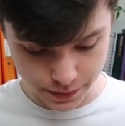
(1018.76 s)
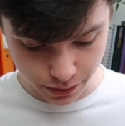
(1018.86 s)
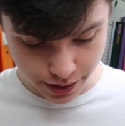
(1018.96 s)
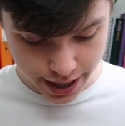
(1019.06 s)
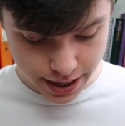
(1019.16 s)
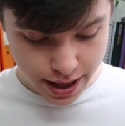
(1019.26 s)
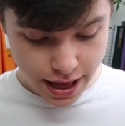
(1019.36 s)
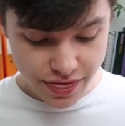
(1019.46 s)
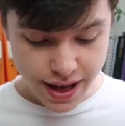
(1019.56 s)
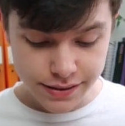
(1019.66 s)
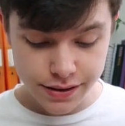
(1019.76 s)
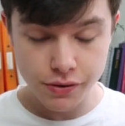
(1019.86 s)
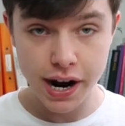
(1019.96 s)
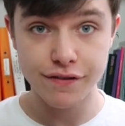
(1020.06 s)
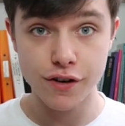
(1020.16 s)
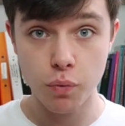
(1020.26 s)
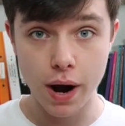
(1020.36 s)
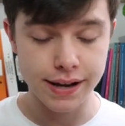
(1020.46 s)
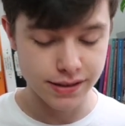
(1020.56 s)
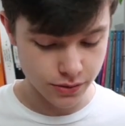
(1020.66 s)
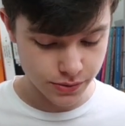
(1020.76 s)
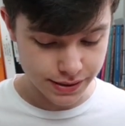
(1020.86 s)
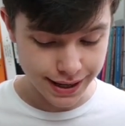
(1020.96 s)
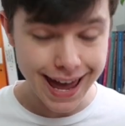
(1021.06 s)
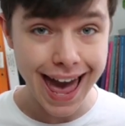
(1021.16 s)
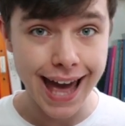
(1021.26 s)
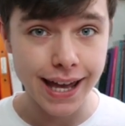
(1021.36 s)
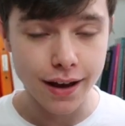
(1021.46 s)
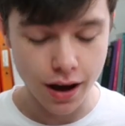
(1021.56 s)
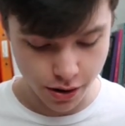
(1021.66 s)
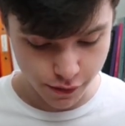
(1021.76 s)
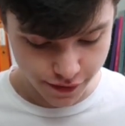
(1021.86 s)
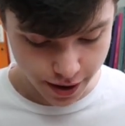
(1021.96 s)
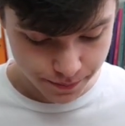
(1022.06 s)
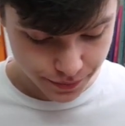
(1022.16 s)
Okay, that's the graph of y is equal to k over